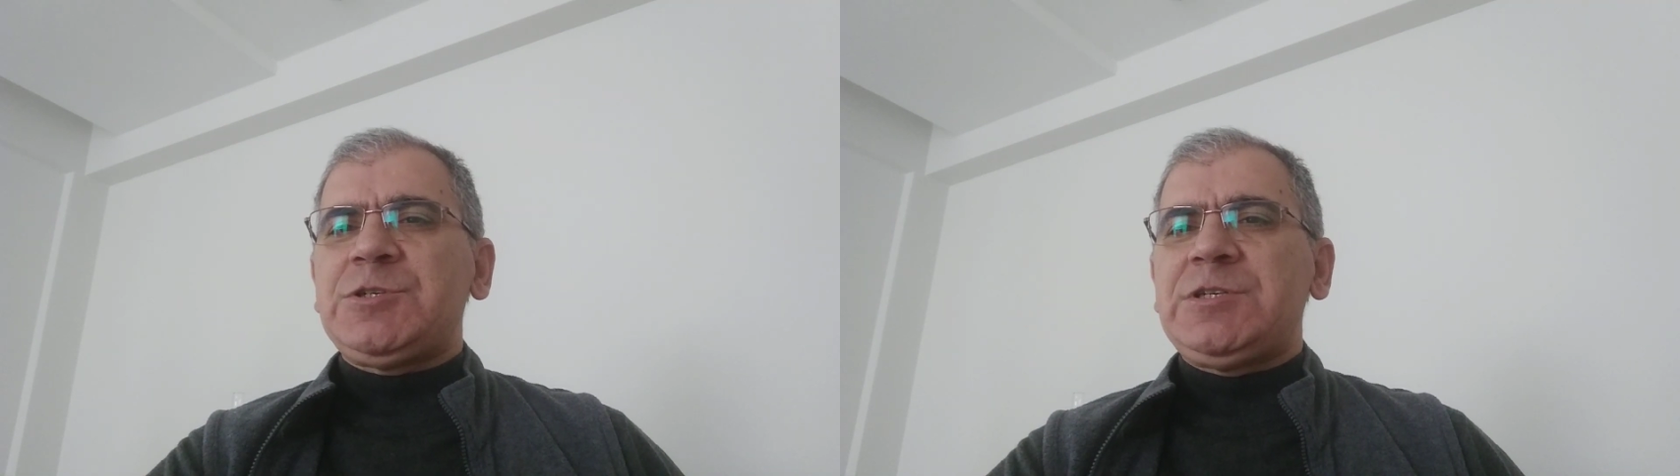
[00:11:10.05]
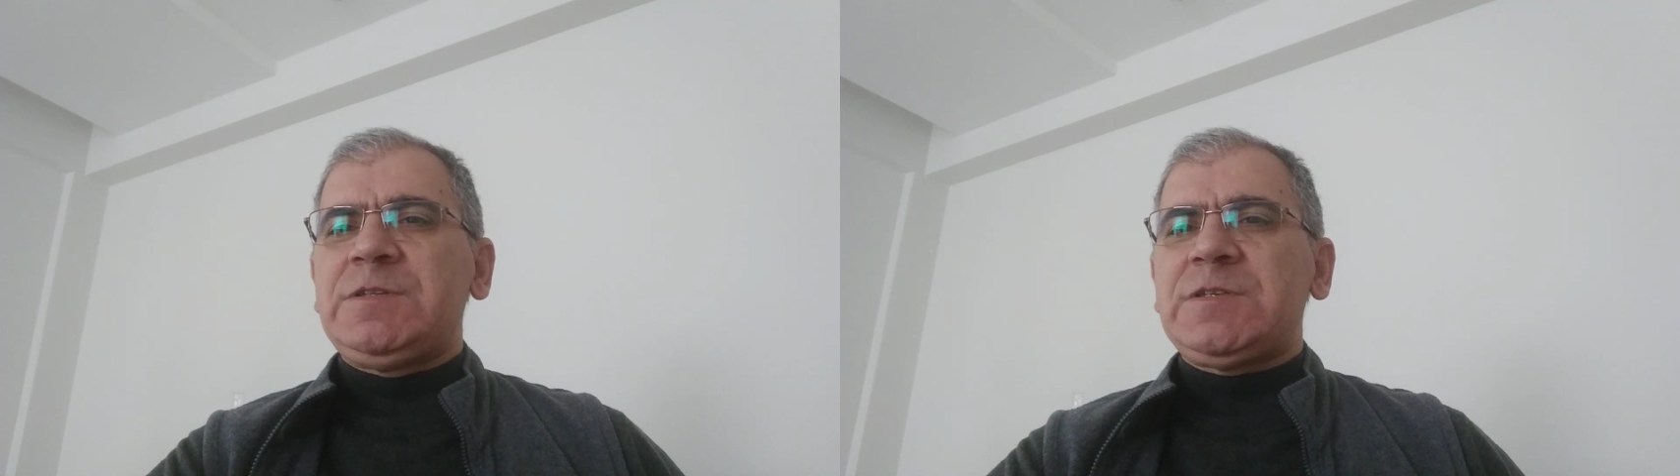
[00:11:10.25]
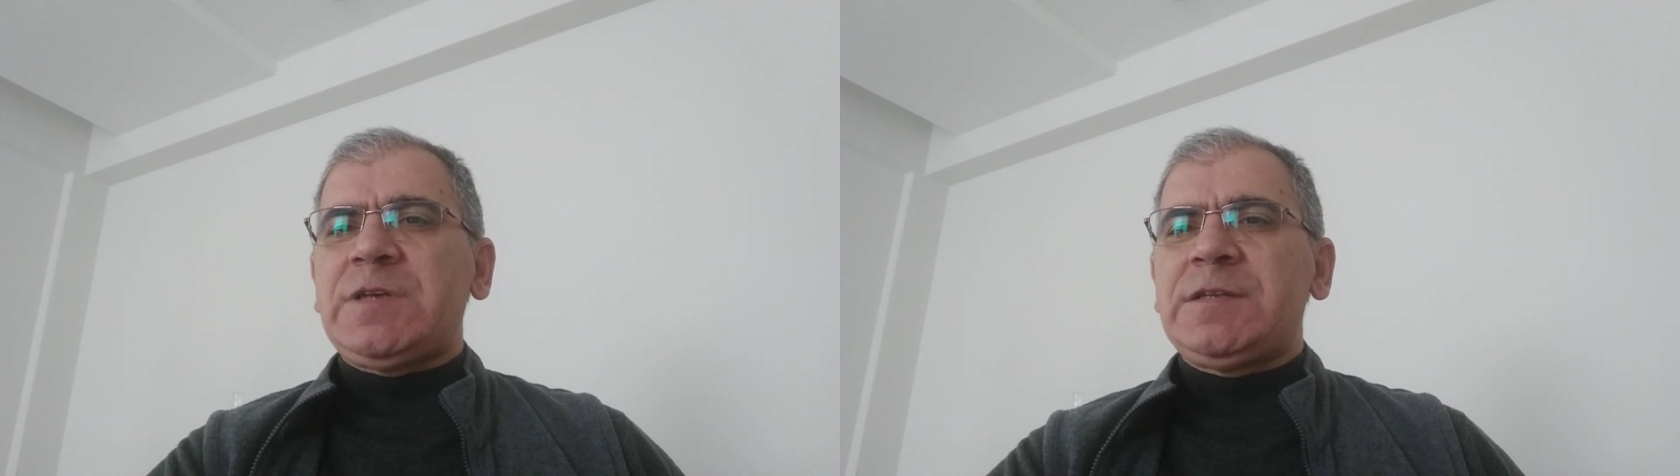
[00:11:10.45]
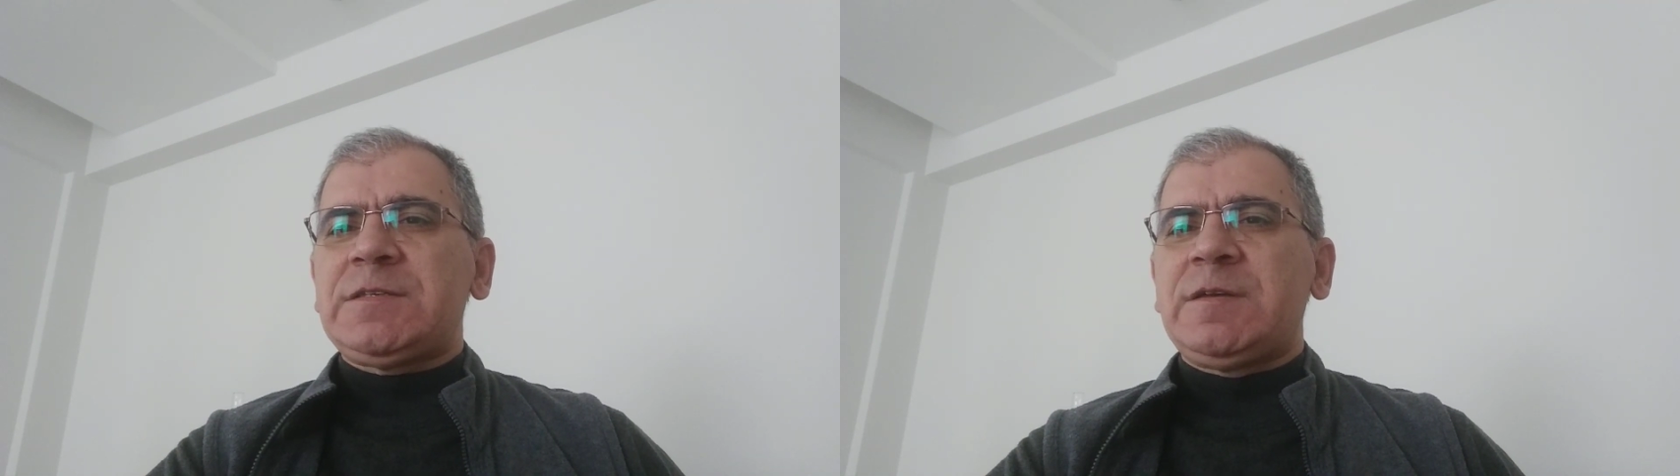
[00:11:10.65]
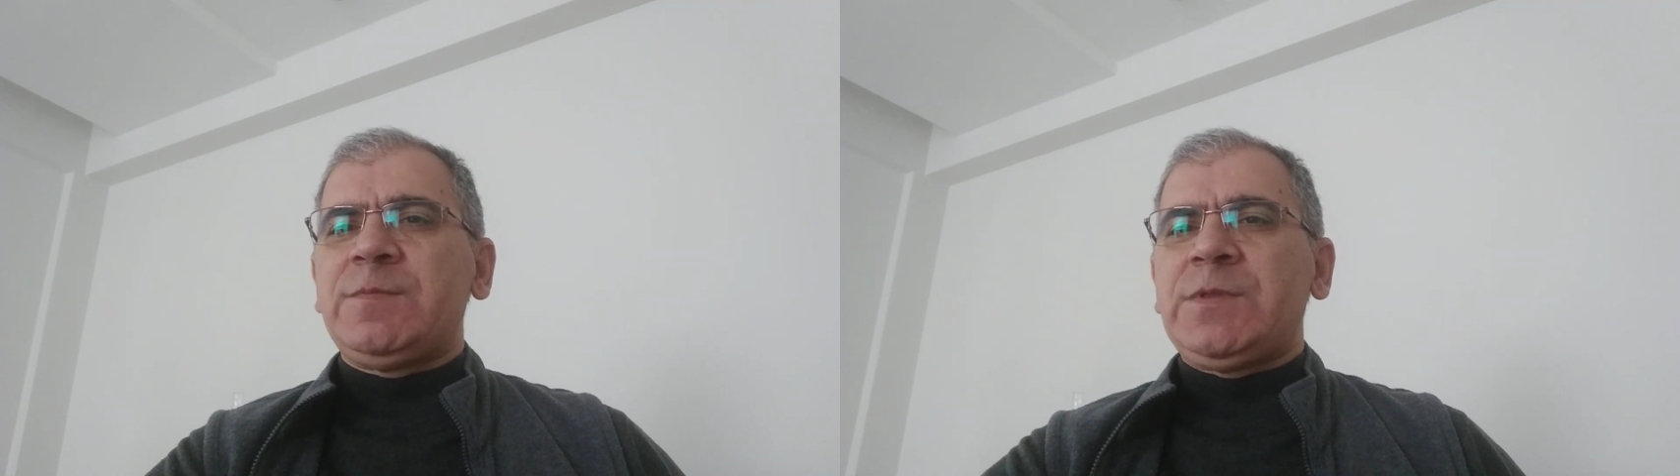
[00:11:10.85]
she
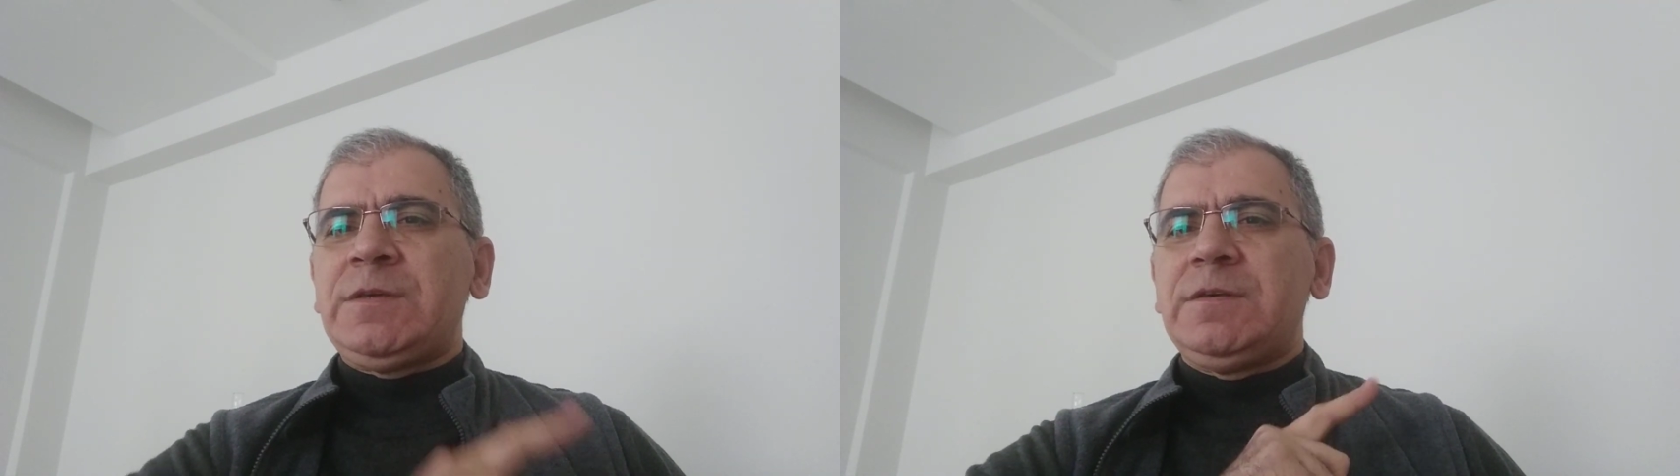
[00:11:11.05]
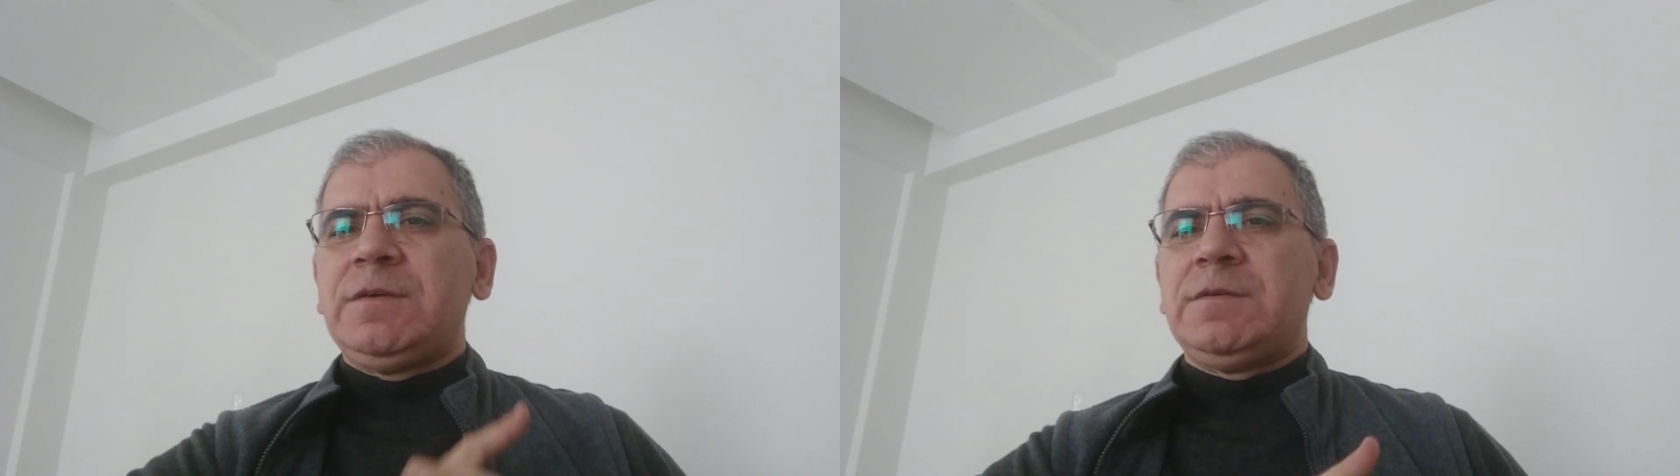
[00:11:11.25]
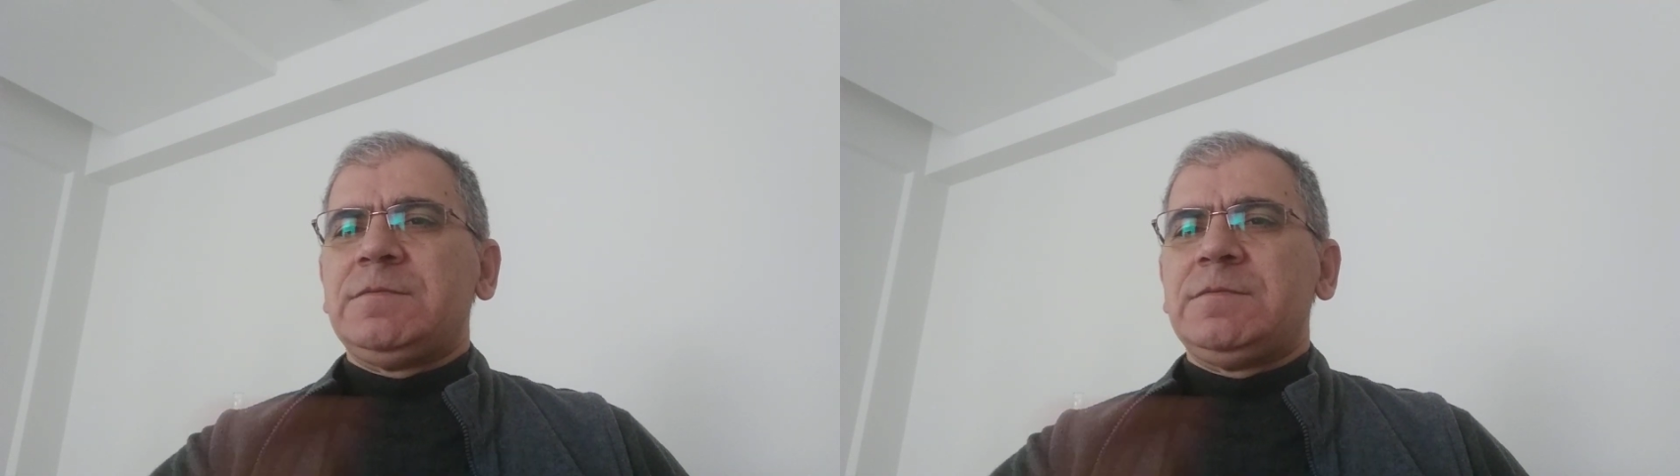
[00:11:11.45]
decides something,